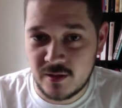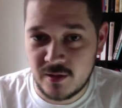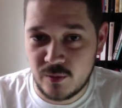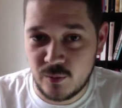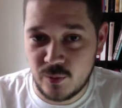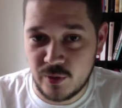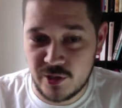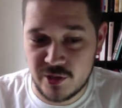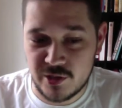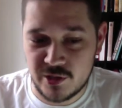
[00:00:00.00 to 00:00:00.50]

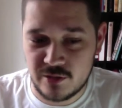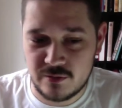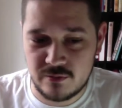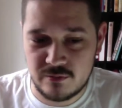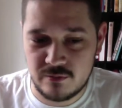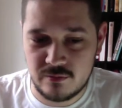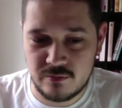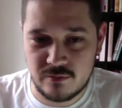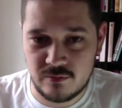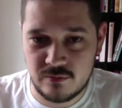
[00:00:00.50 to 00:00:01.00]
which
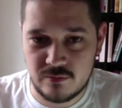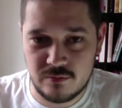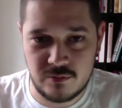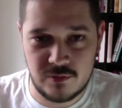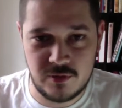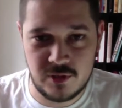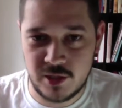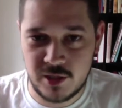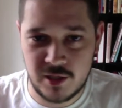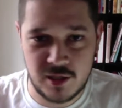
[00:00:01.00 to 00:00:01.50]

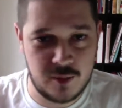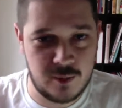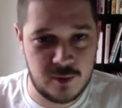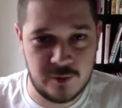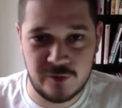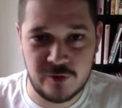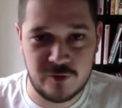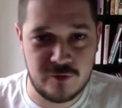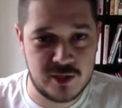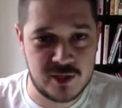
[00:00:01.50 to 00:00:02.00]
you can come up
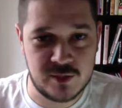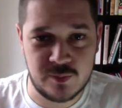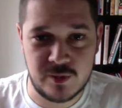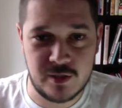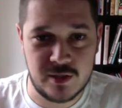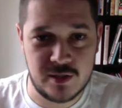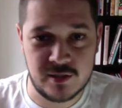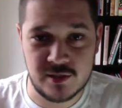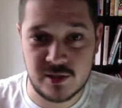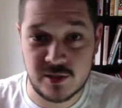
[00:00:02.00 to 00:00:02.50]
with your
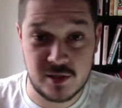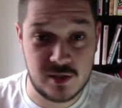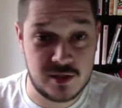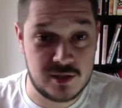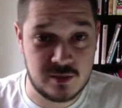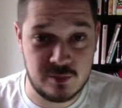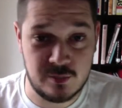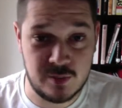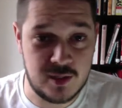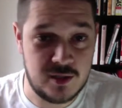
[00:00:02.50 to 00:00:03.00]
recipes. It's
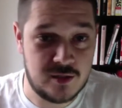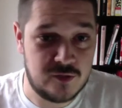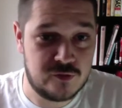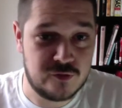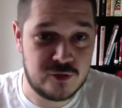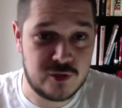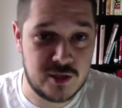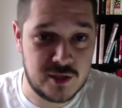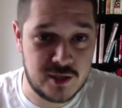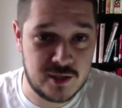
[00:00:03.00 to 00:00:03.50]
completely
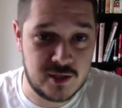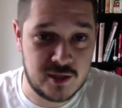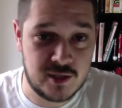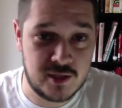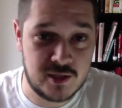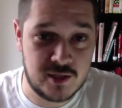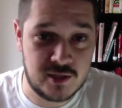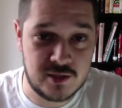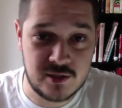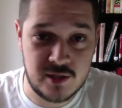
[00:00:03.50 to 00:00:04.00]
free,
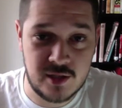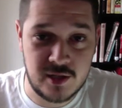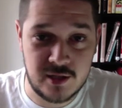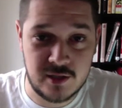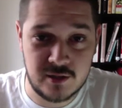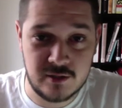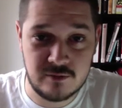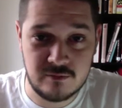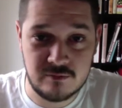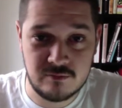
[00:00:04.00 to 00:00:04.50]

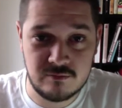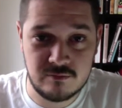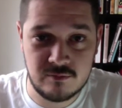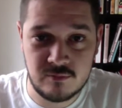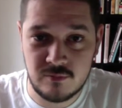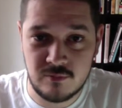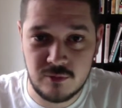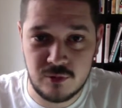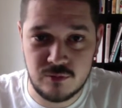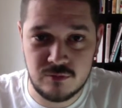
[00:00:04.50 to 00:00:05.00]
and
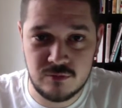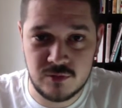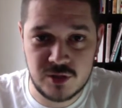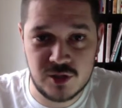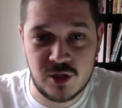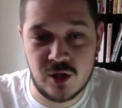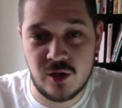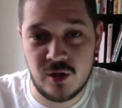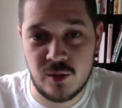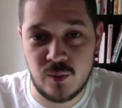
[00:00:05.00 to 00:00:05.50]

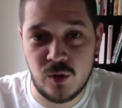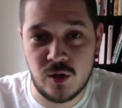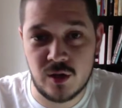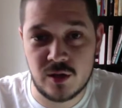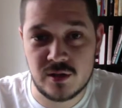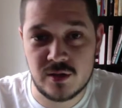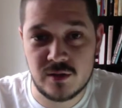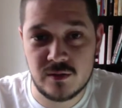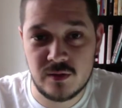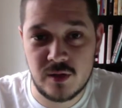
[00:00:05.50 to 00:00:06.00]
totally
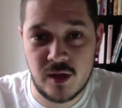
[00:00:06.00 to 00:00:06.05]
works.